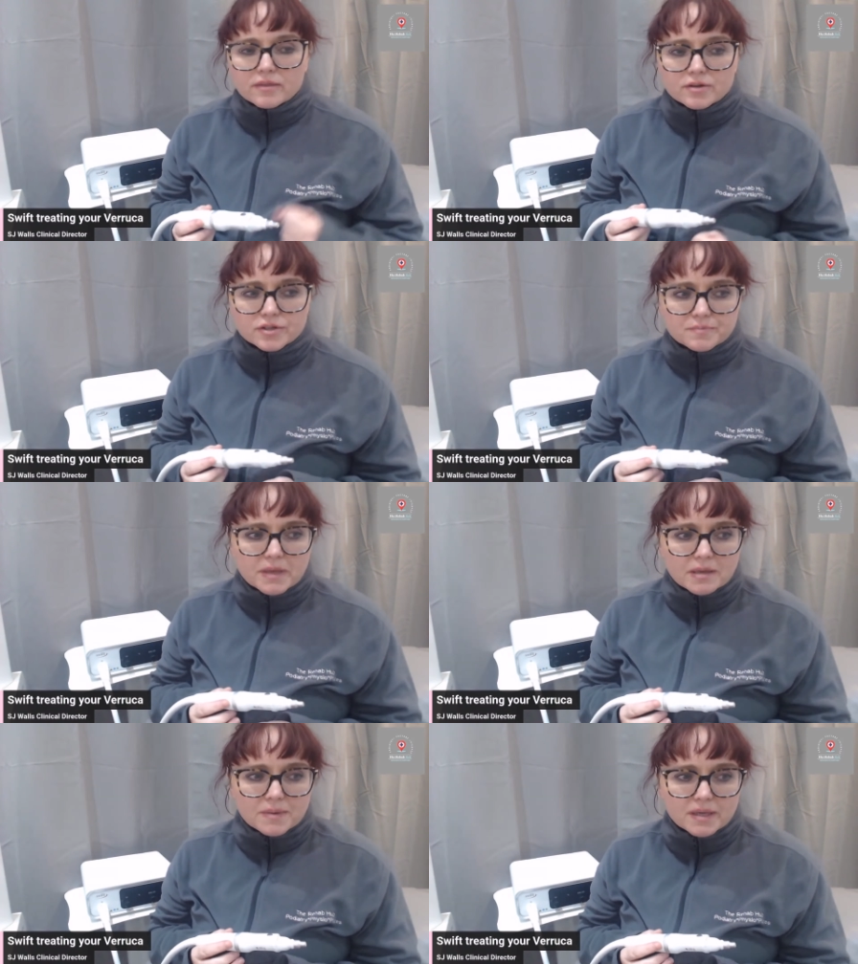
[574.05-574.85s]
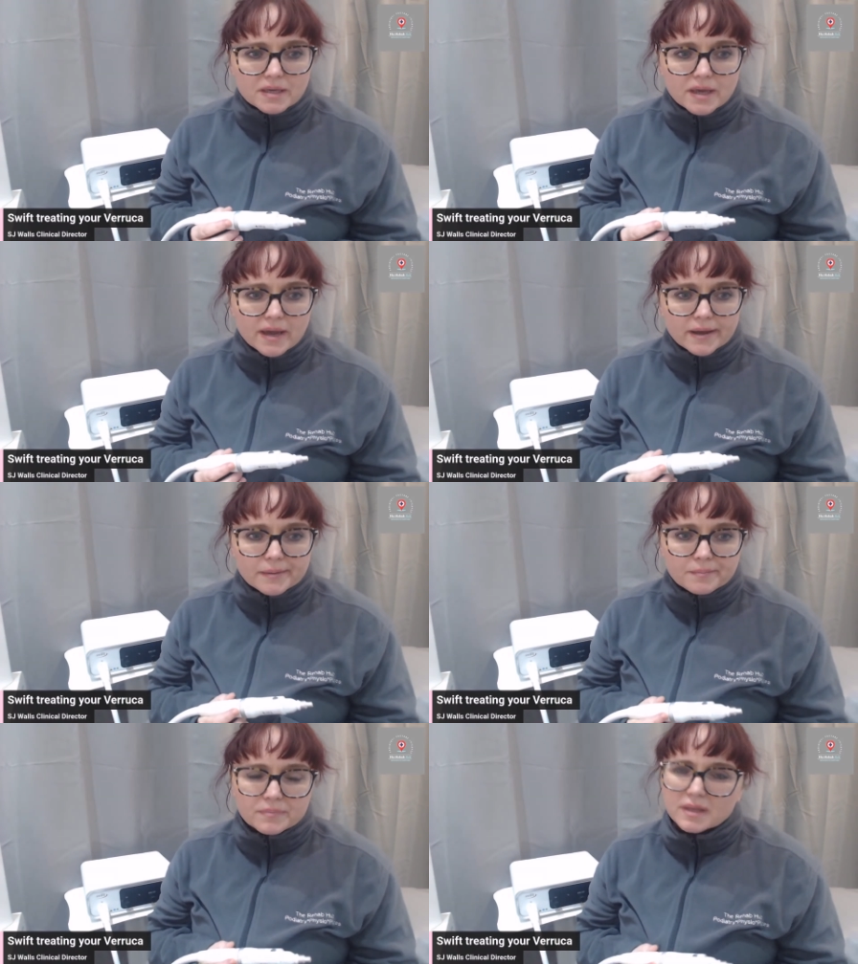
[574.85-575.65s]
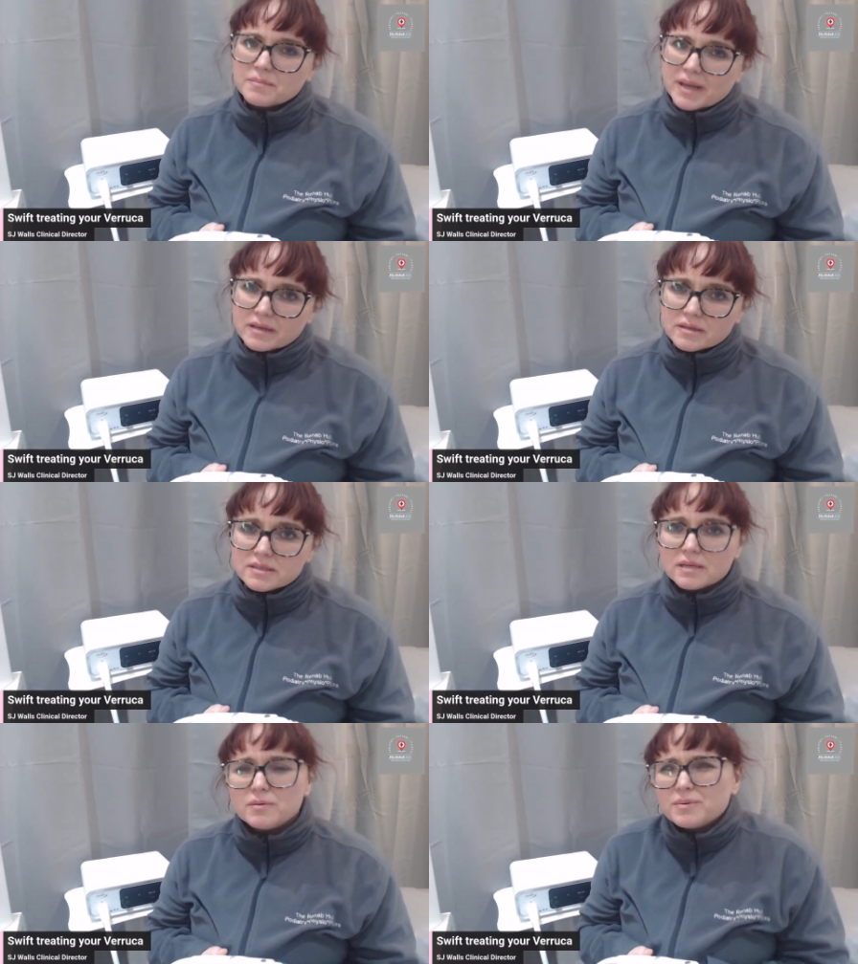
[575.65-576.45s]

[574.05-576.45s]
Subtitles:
There's maybe like pregnancy.